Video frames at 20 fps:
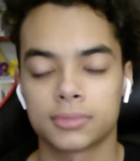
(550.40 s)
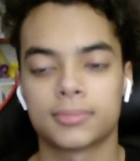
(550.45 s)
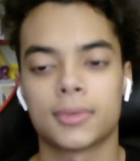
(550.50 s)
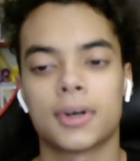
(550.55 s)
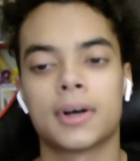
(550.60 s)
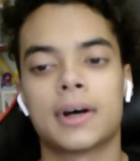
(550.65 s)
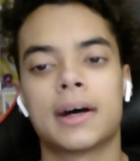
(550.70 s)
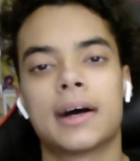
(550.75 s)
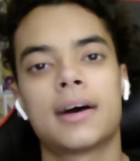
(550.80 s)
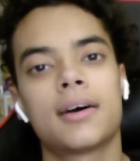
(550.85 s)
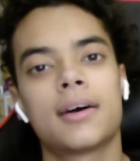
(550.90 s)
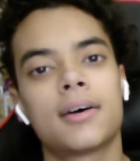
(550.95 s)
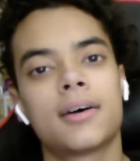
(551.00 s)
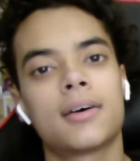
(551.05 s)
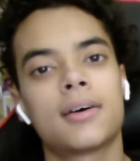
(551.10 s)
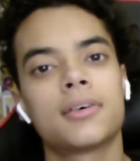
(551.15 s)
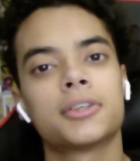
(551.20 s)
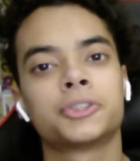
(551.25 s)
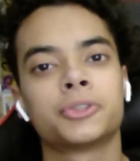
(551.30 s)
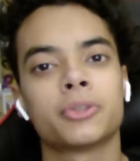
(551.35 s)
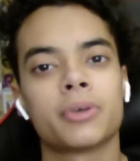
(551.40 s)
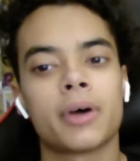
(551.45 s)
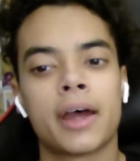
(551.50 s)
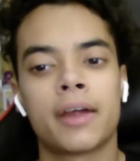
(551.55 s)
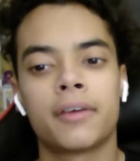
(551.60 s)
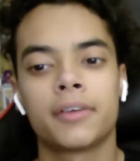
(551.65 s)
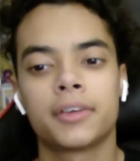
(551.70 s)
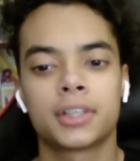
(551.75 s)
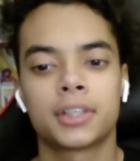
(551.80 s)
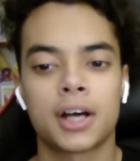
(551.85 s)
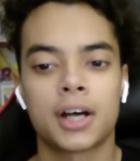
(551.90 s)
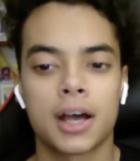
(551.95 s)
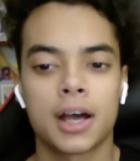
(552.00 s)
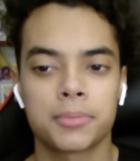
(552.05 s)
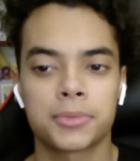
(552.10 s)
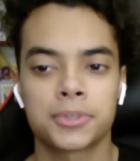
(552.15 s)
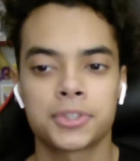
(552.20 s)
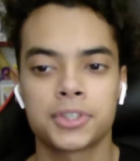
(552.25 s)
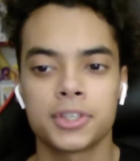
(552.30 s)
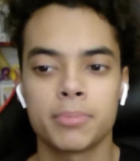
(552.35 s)
Oh, so every
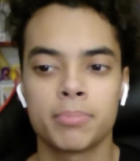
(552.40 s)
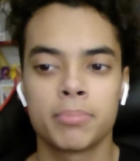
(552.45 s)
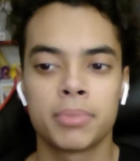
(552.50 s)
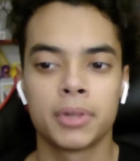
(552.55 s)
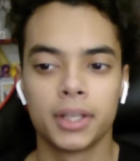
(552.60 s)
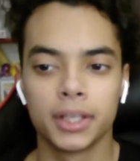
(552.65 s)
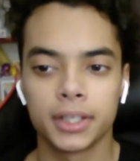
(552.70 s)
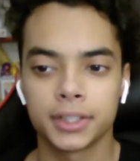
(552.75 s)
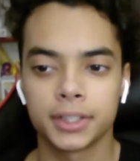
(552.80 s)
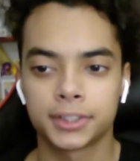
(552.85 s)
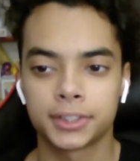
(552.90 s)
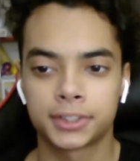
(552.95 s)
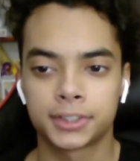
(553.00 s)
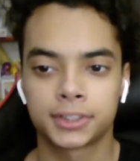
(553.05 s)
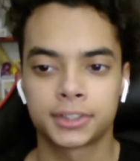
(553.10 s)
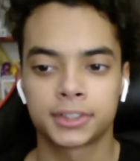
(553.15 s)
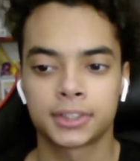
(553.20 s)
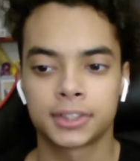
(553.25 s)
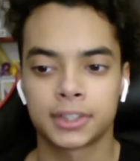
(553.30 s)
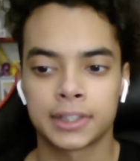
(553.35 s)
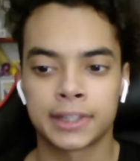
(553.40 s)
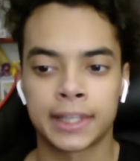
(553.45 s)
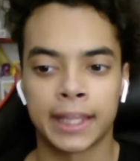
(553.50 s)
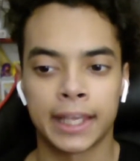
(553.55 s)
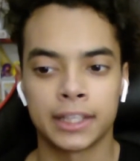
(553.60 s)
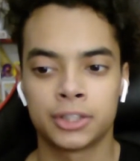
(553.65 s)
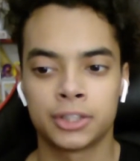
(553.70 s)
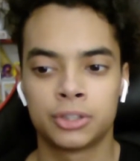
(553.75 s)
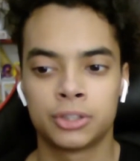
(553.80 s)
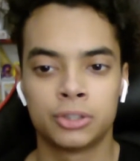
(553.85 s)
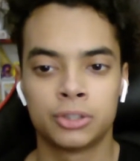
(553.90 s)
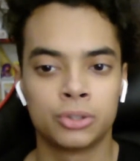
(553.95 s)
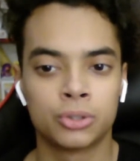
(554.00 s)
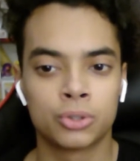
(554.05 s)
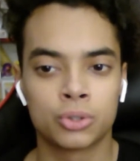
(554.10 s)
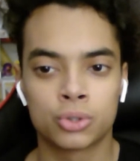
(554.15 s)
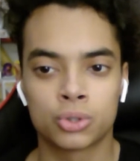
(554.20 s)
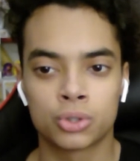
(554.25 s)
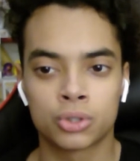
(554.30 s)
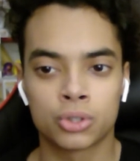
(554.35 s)
time she blinks, they
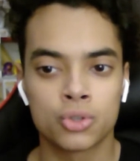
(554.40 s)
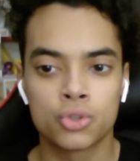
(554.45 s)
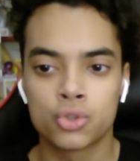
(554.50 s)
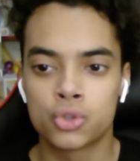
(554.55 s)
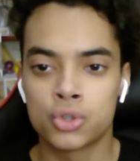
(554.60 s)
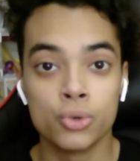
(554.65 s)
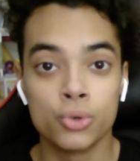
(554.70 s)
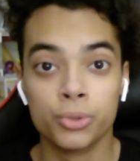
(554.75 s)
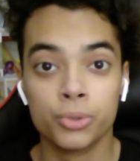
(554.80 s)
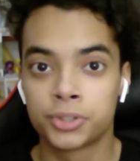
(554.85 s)
do